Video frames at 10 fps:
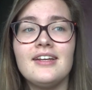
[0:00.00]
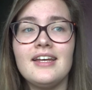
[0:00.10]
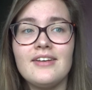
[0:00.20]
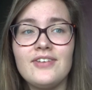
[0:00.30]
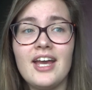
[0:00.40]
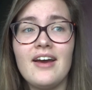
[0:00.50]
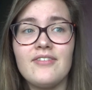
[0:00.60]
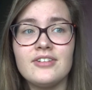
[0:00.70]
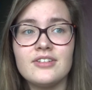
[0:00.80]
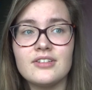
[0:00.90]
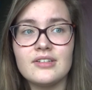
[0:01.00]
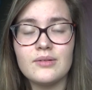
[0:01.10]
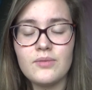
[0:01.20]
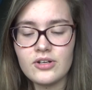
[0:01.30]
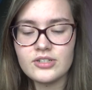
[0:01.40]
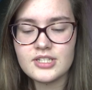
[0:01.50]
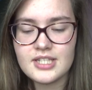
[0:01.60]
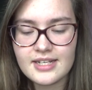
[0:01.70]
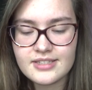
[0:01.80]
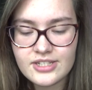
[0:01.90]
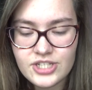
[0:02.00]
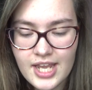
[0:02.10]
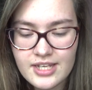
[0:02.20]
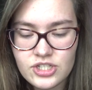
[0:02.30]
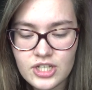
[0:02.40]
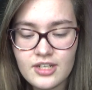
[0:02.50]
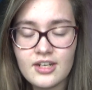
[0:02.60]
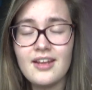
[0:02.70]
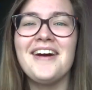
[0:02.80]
if you haven't watched Sex Education,